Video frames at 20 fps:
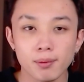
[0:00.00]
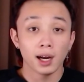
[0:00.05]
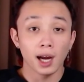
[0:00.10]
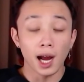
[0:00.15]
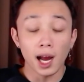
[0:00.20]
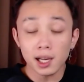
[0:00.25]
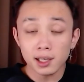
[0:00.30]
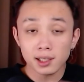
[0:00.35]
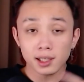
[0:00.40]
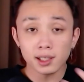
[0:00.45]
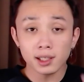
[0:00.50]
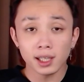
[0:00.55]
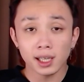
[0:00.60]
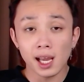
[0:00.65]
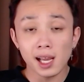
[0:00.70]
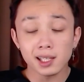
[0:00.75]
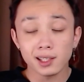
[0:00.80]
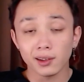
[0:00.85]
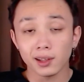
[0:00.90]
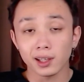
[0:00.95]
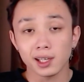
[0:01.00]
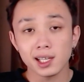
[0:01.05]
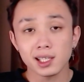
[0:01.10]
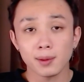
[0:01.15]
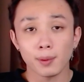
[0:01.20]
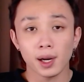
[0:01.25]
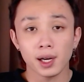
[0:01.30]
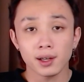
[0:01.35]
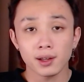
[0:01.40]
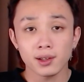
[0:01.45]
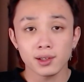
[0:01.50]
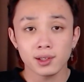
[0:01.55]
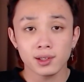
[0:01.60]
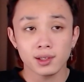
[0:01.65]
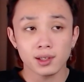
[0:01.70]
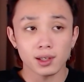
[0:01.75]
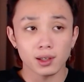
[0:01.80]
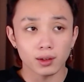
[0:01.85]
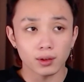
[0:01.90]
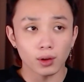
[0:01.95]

And in the case of the data miners,